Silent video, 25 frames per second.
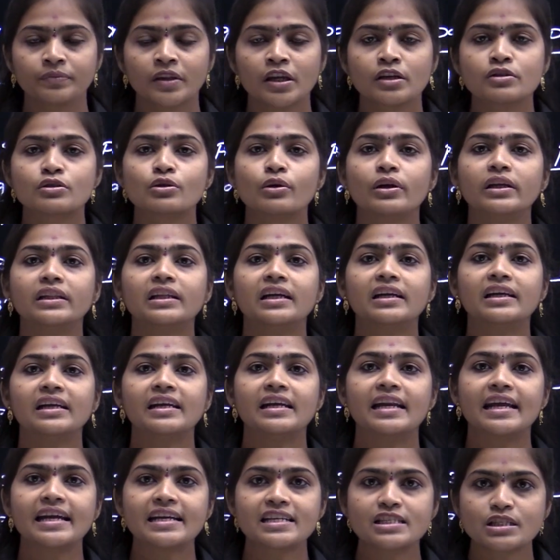So in that
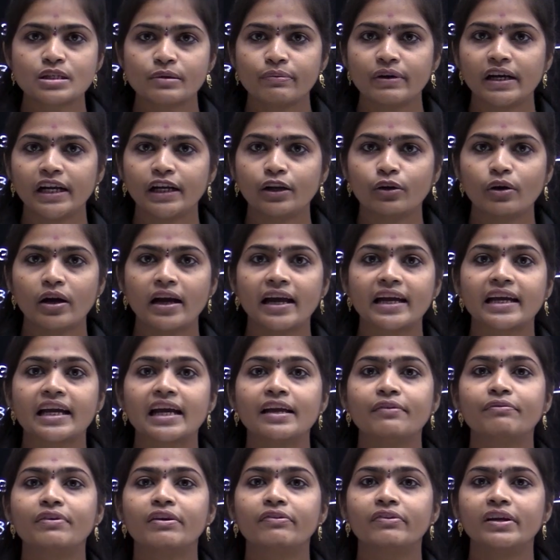next video
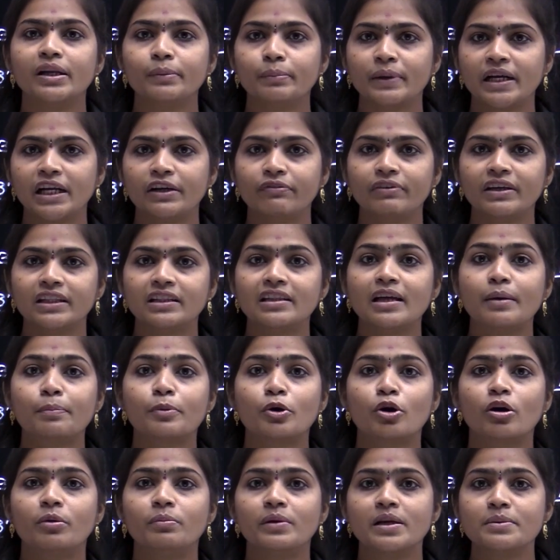again we will meet with the
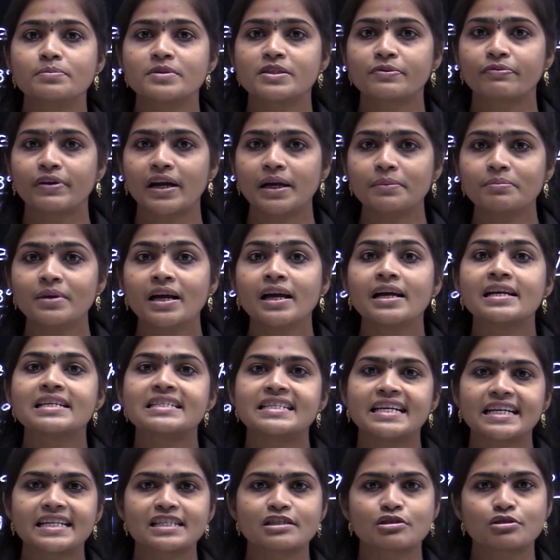problems from
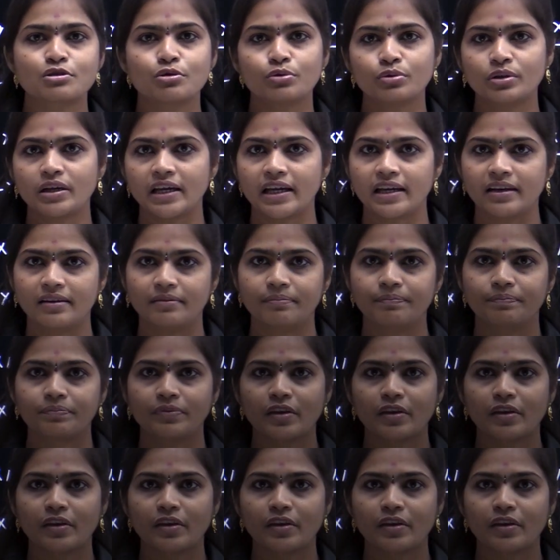6 to 10.